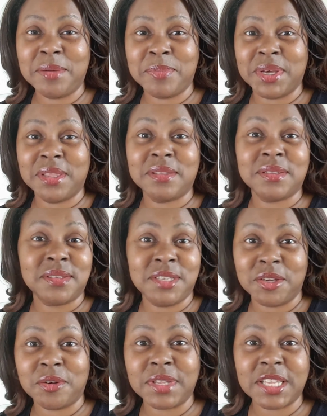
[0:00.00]
But, you
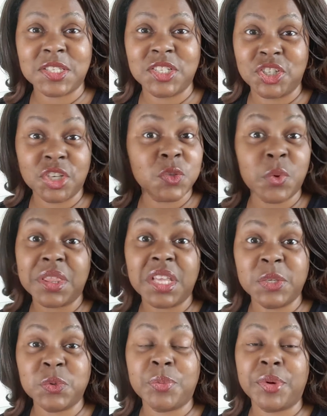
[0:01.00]
know, that's just when
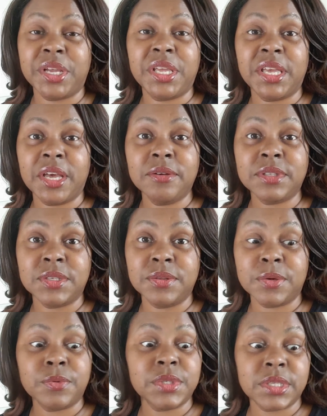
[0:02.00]
things were breaking out. So
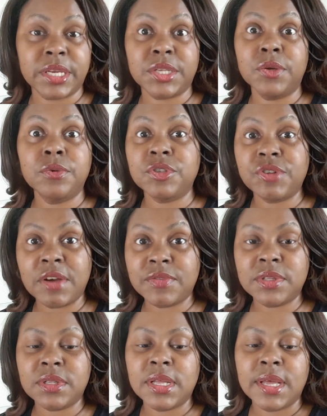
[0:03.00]
there was like no
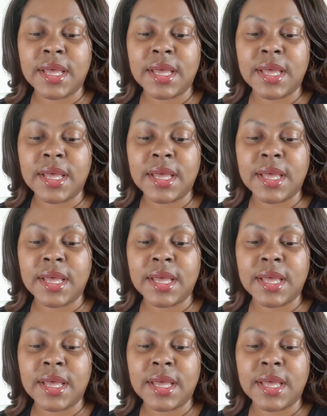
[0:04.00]
travel.